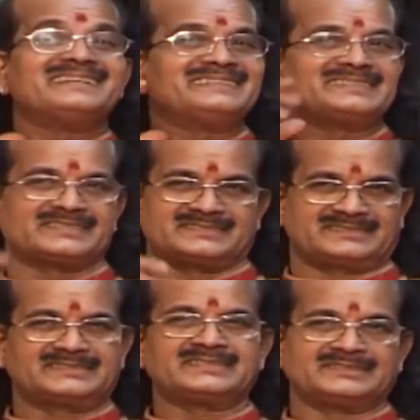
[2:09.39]
This is
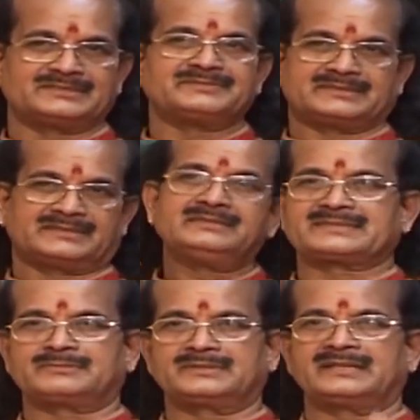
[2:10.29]
this is inspiration.
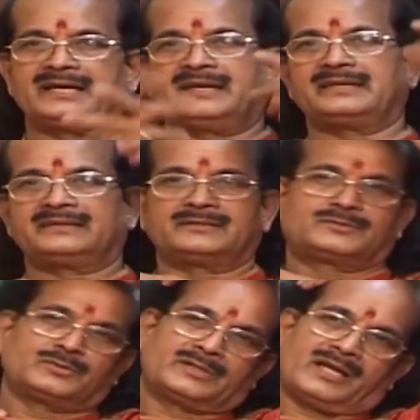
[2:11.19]
So then I
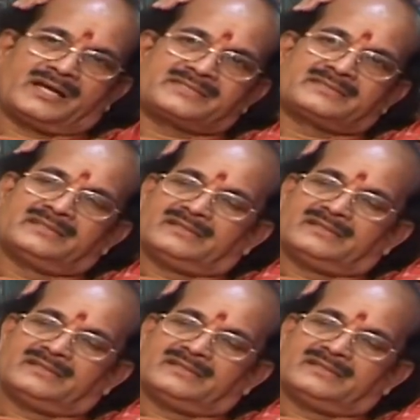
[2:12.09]
took class.